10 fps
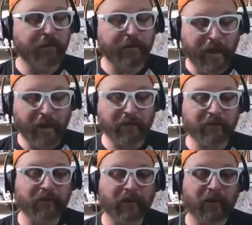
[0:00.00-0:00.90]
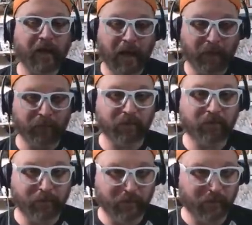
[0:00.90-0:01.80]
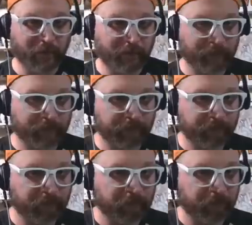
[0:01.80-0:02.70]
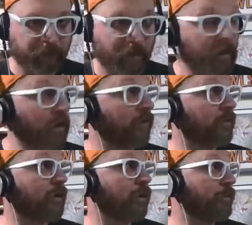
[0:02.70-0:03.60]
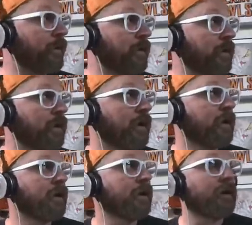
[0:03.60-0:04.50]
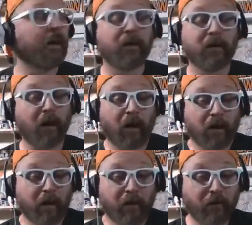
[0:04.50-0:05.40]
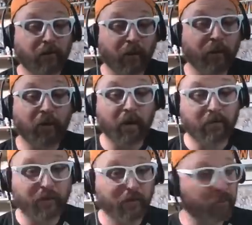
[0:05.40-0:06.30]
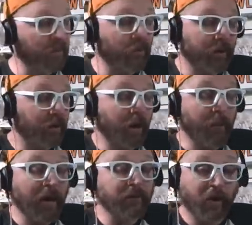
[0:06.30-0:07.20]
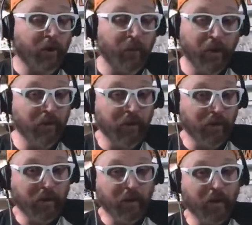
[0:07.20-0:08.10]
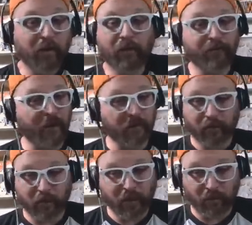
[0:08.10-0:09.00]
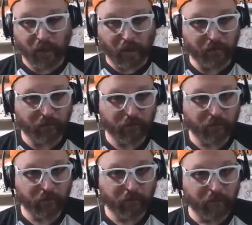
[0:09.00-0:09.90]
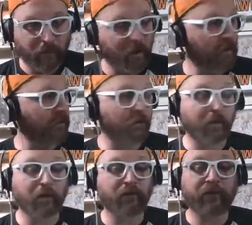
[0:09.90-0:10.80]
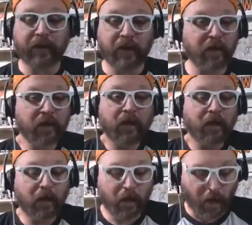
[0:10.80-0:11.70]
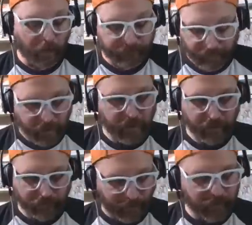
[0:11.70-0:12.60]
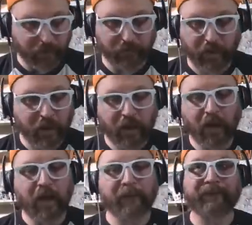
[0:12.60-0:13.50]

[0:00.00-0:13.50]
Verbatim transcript: that atmosphere is going to be it's going to be crazy. They come out in dark mode, the fans are going to go nuts. It, it's going to stay. I'll say exactly like it.